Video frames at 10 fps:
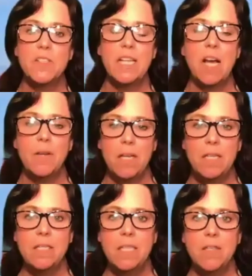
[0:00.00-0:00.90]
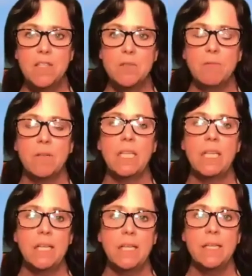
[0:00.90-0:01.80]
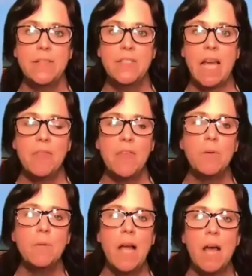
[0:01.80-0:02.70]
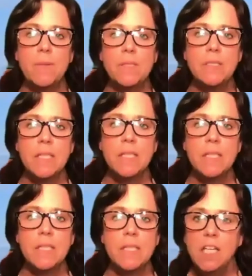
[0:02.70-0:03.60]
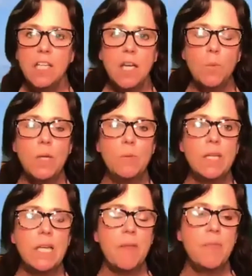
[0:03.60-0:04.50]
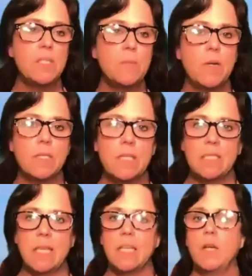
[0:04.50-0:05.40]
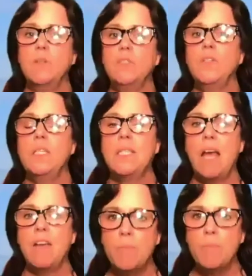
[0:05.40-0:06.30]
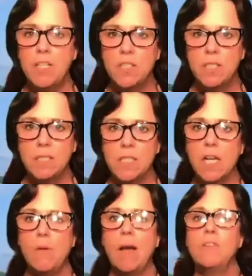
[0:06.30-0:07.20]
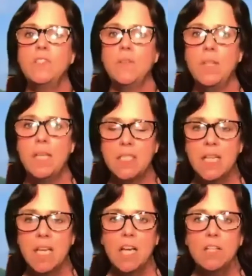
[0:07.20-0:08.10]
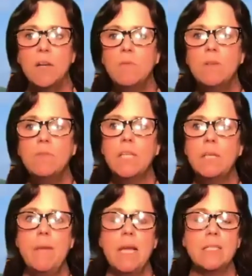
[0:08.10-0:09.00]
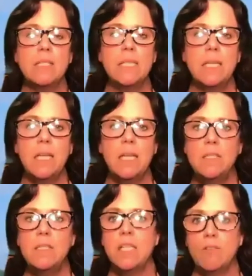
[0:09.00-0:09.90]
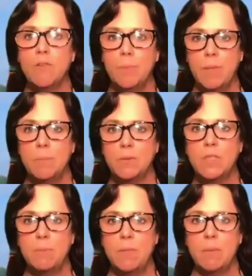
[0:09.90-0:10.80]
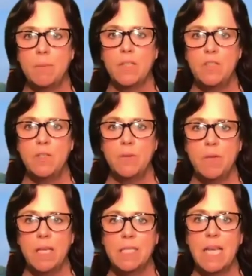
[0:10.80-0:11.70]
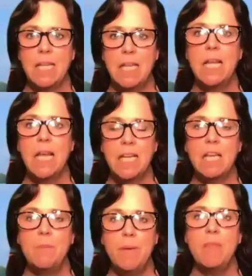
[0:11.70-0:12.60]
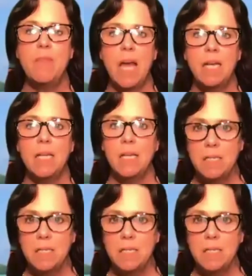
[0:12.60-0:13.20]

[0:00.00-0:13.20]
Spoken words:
how easy this really is. I think what happens is, we get these books that say, go and do these affirmations and go out and do this. No one really makes it easy for people to be able to do this. And it can be that easy.